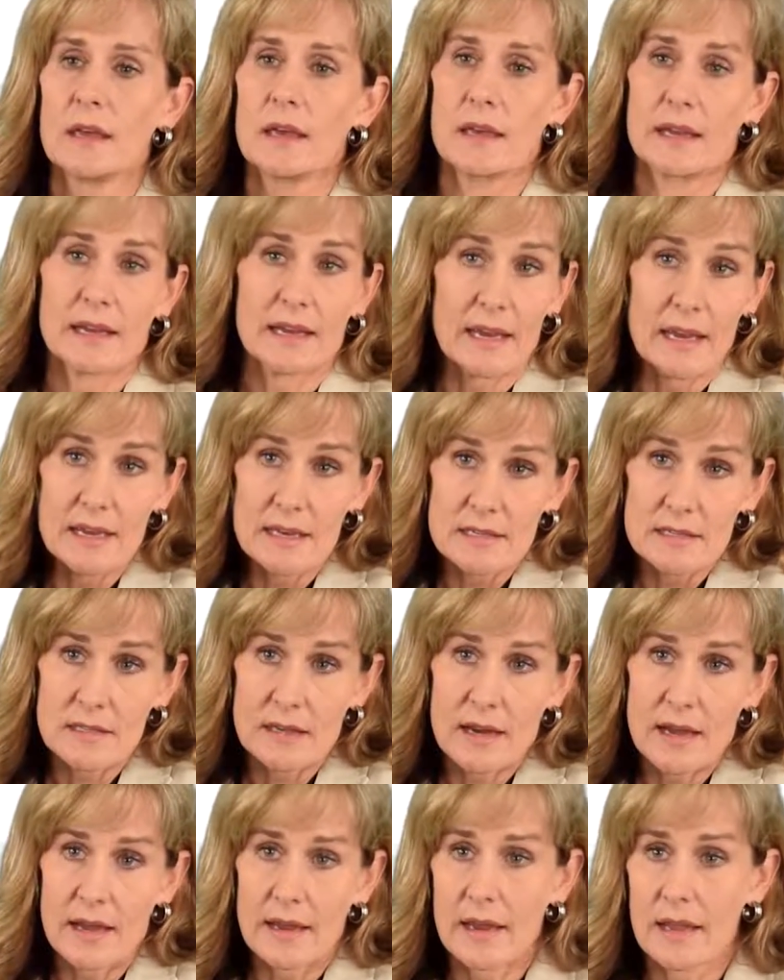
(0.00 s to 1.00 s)
In a case
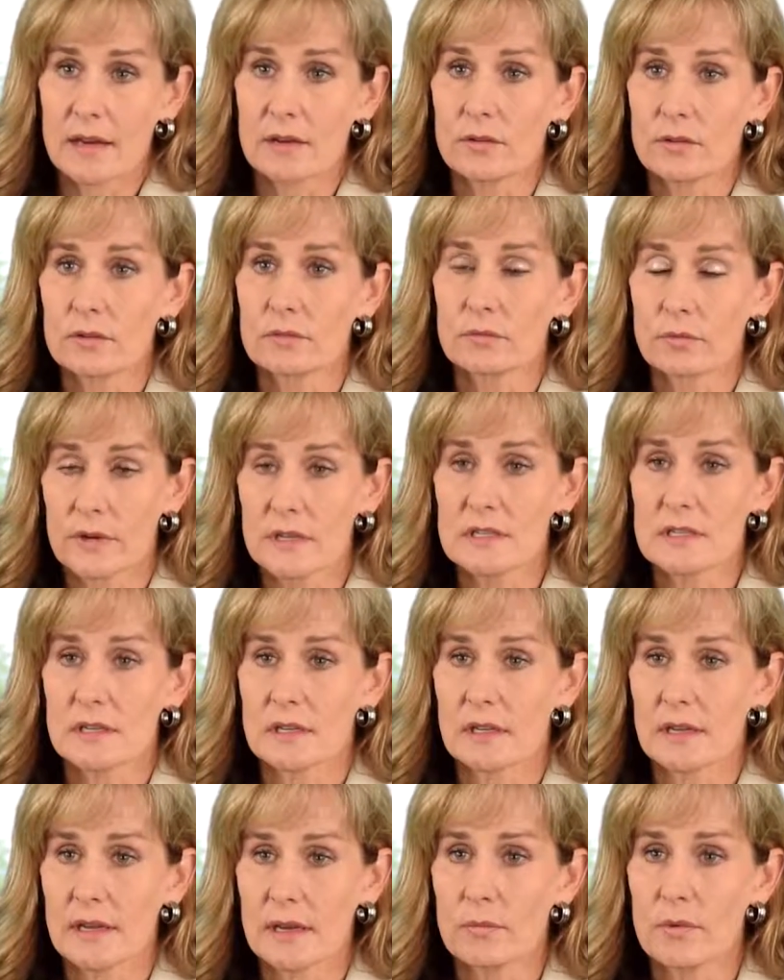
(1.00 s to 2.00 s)
that I handled
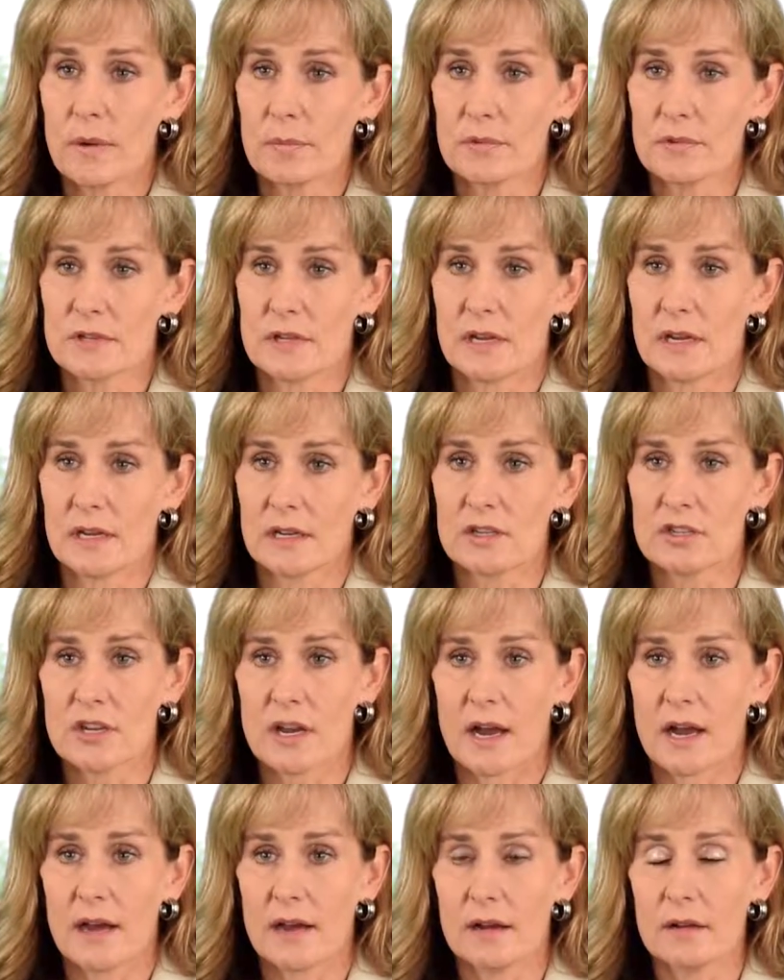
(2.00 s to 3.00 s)
recently representing a
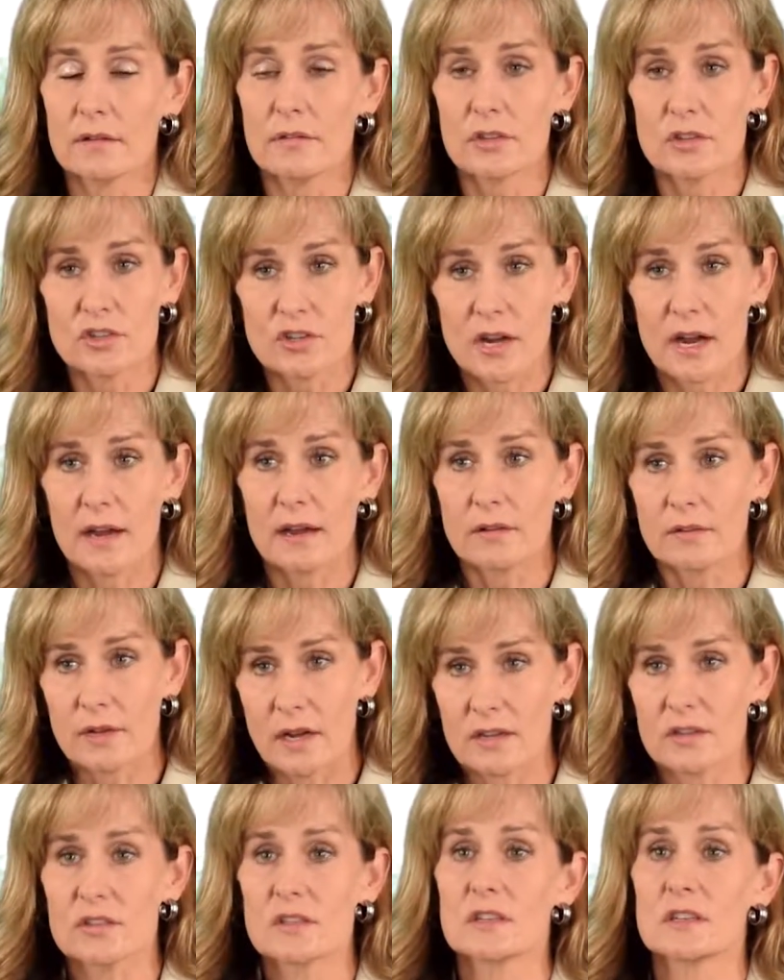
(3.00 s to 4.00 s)
child, the child
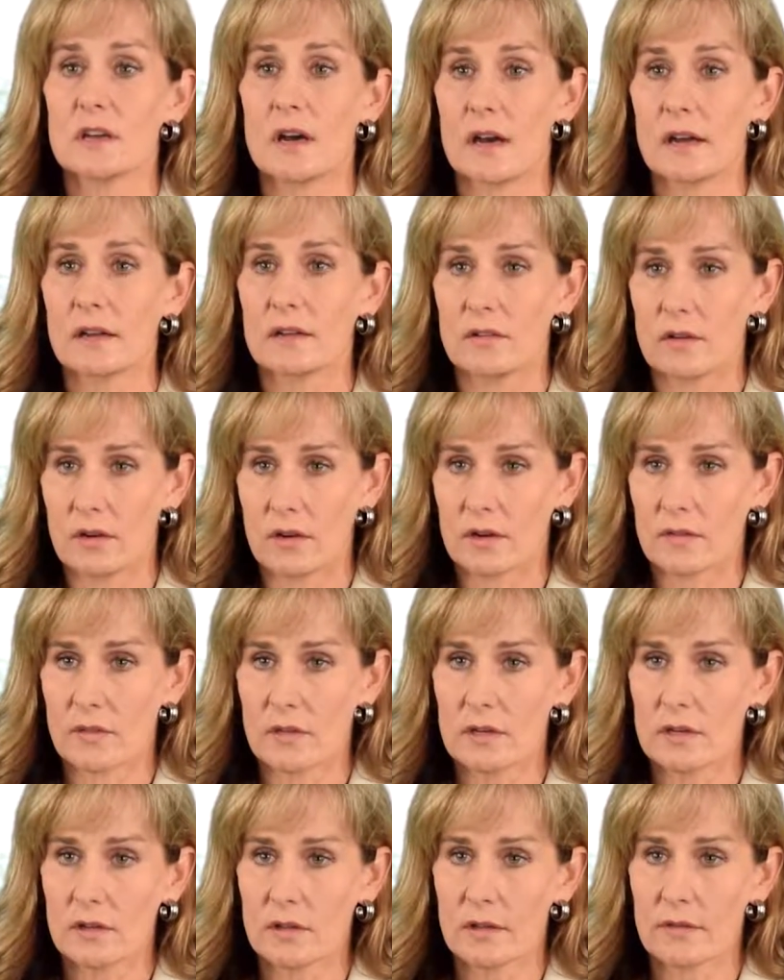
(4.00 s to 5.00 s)
got stuck during
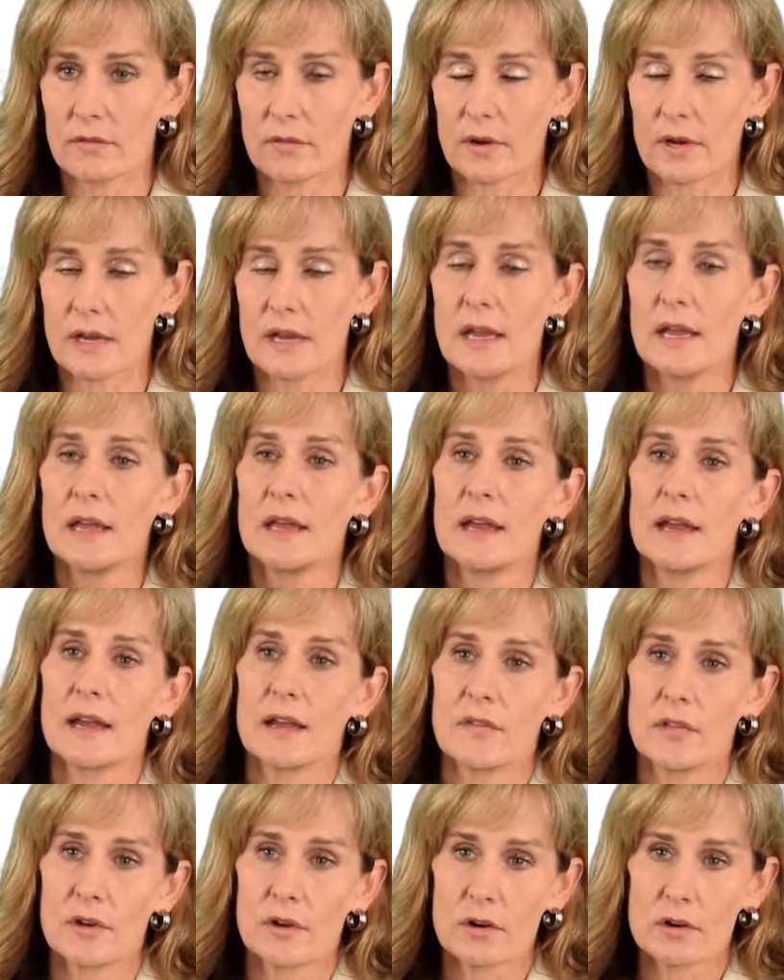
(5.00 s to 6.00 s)
the delivery
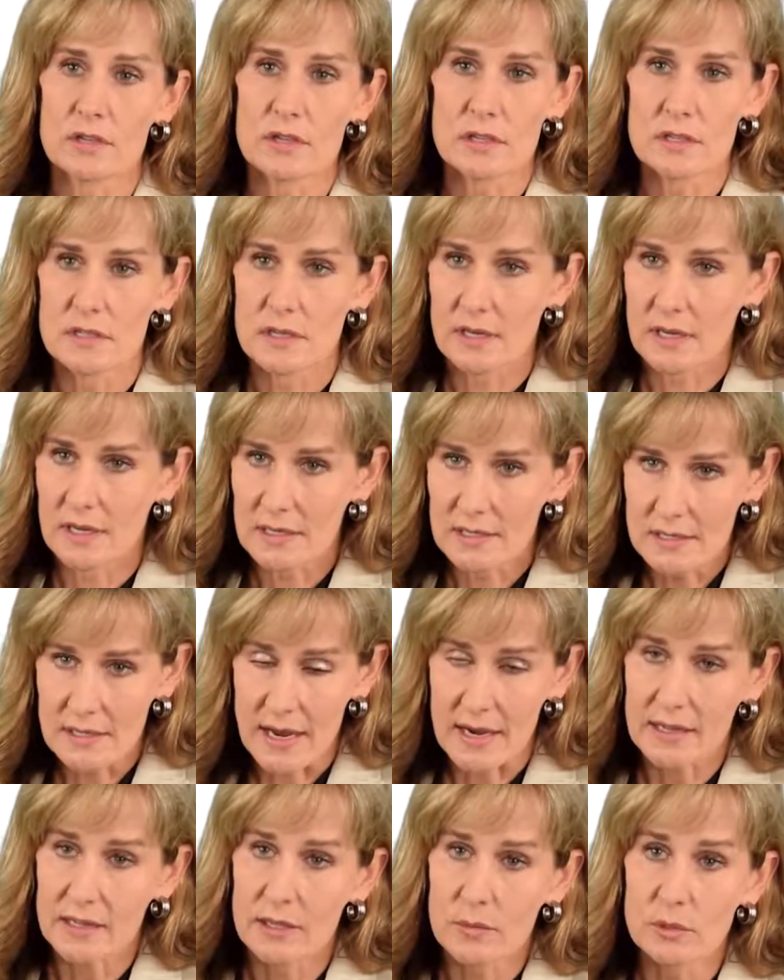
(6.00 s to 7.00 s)
and the nurses did
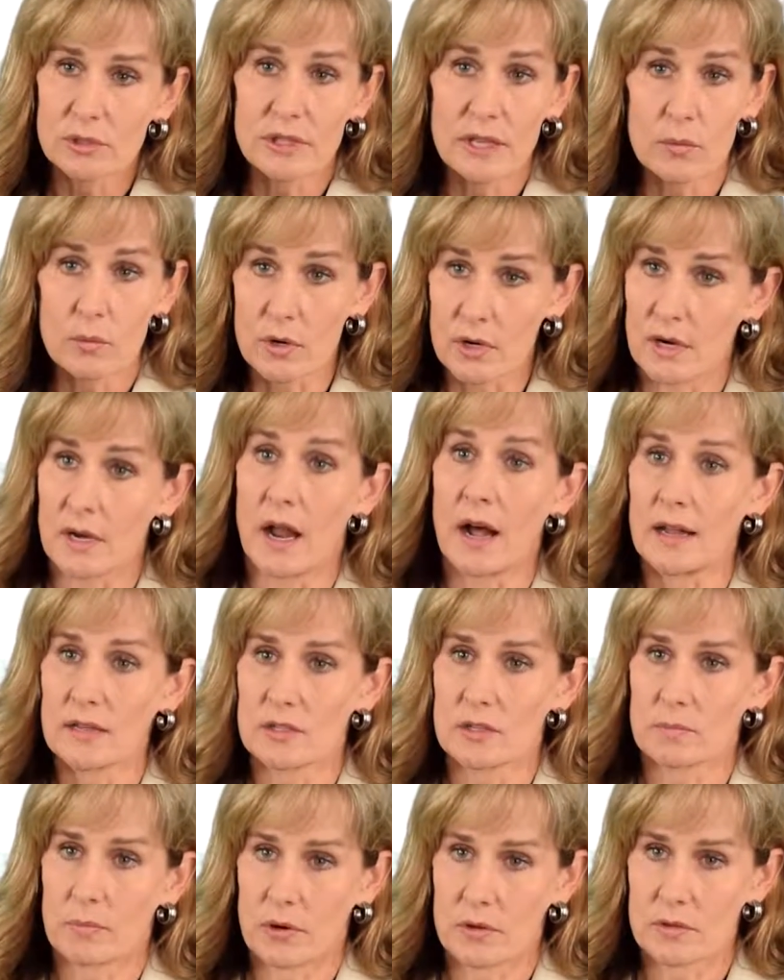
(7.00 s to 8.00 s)
exactly what they were not
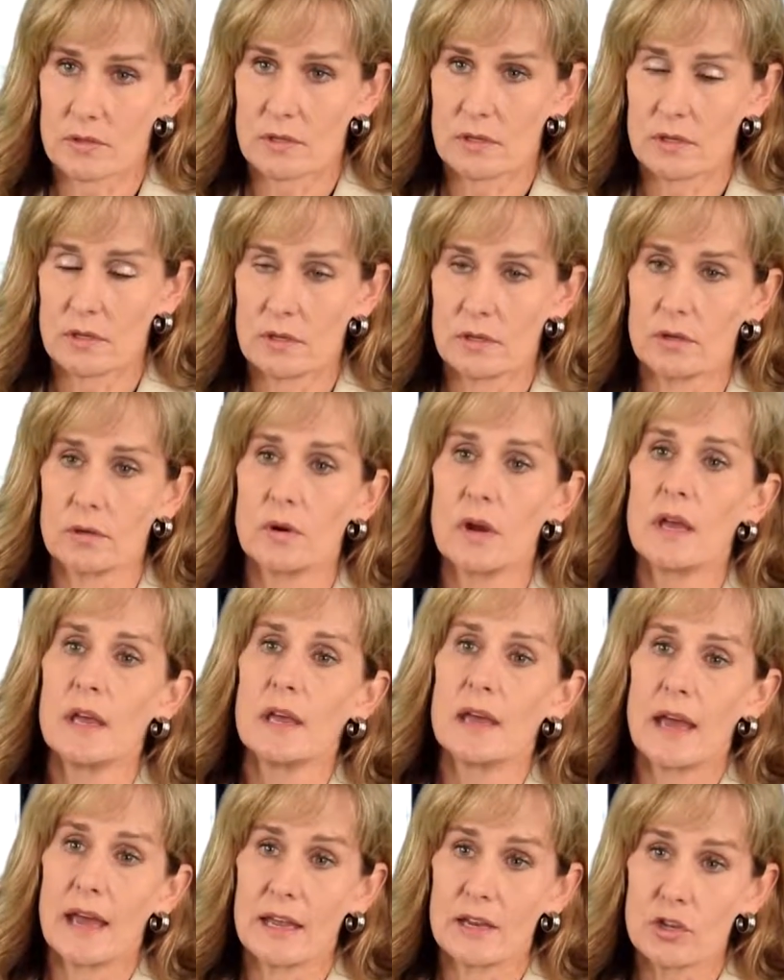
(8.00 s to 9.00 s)
supposed to do
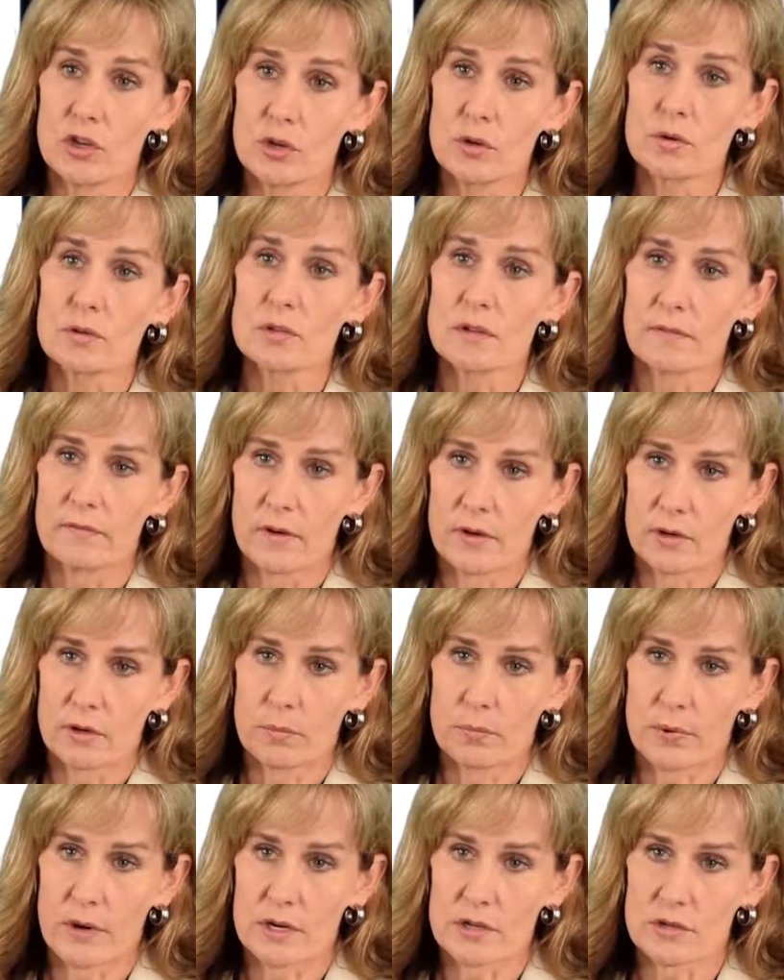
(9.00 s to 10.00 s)
and used
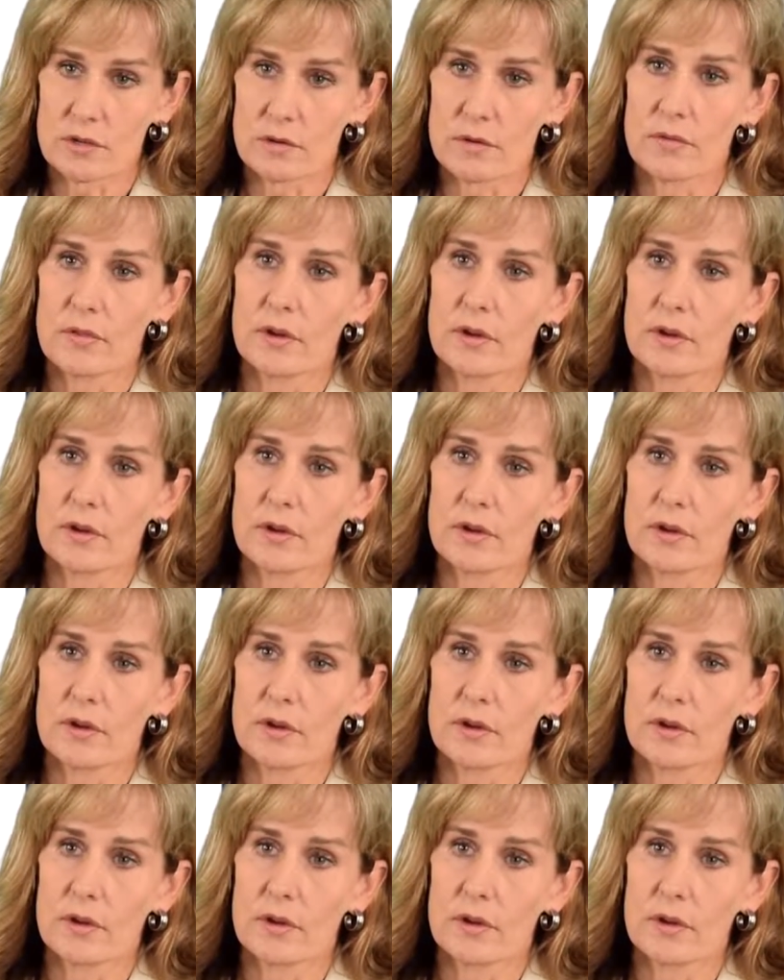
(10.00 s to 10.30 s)
fundal pressure.